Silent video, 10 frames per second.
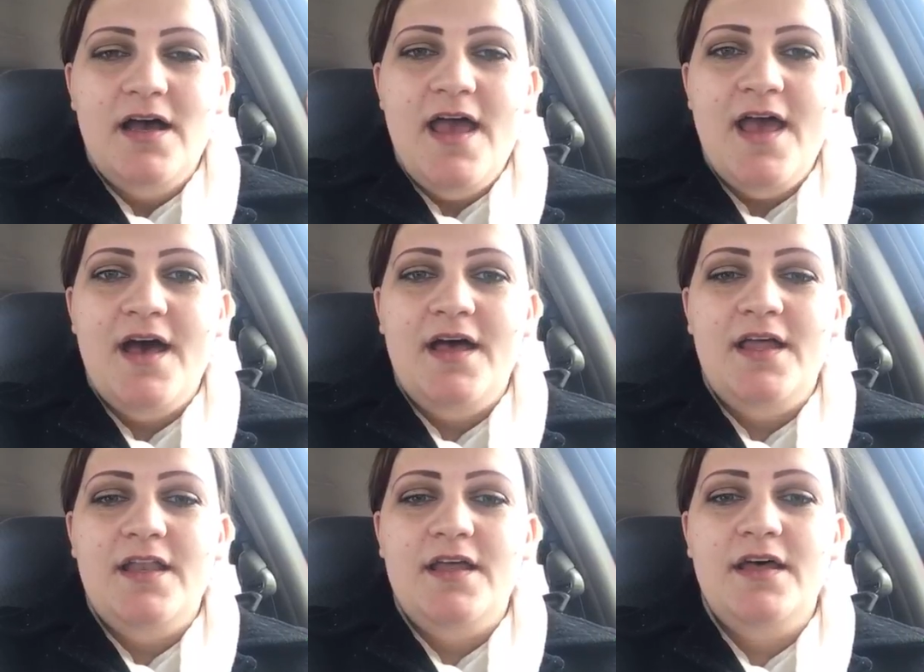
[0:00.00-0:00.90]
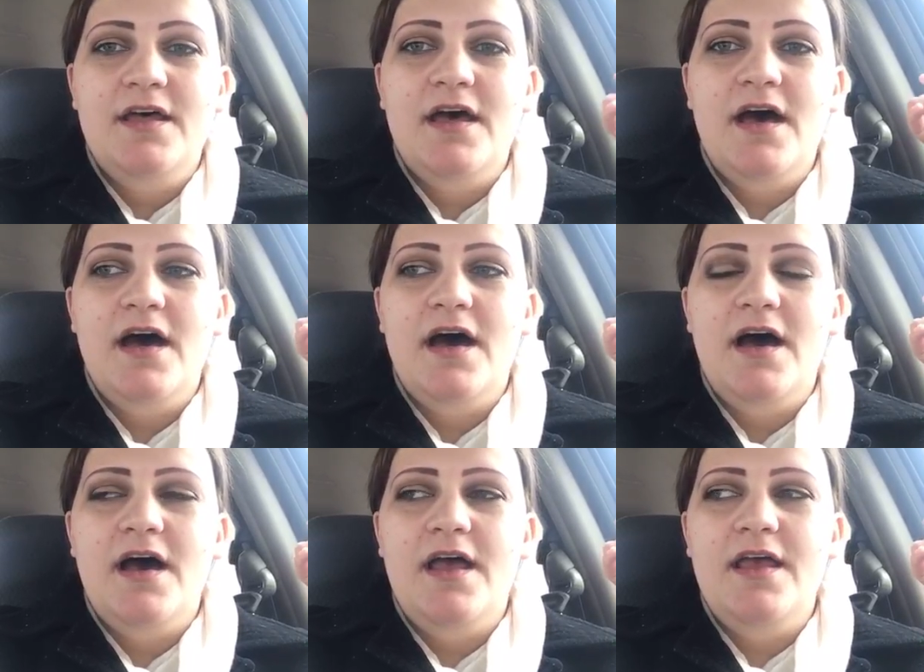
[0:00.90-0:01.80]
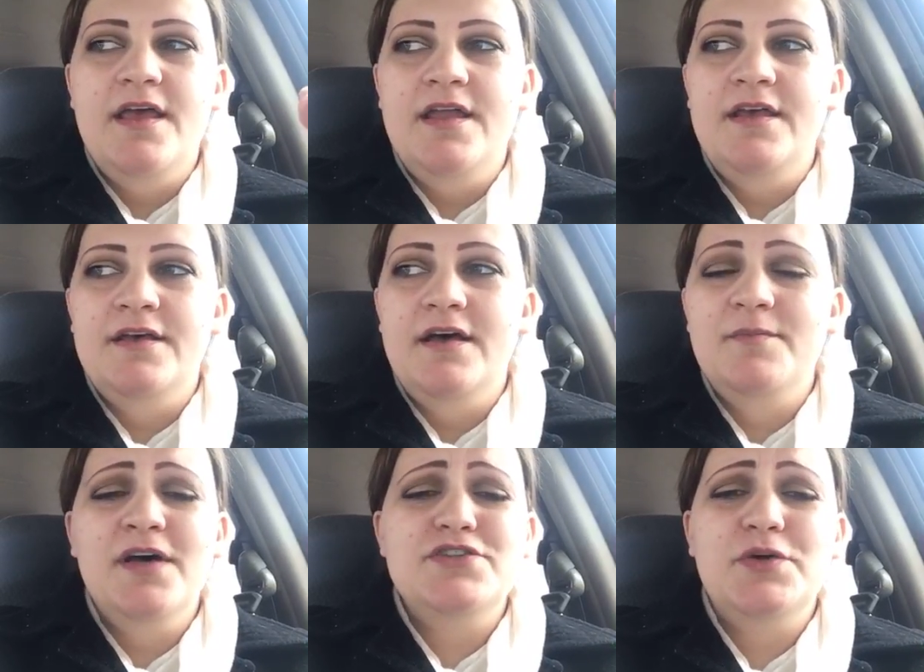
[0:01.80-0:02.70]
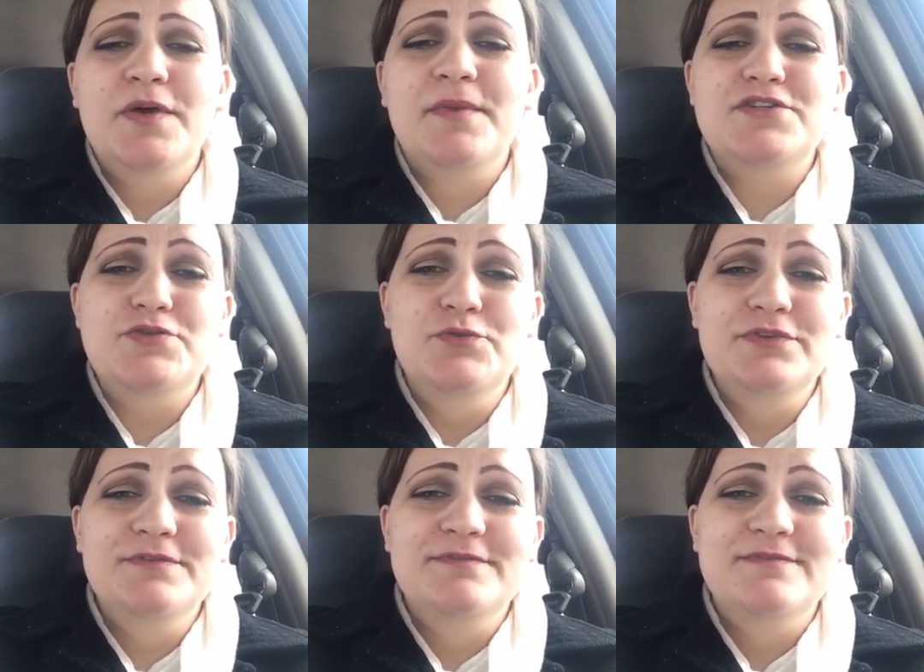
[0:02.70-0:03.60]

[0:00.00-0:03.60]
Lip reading: And I'm not showing my shoes.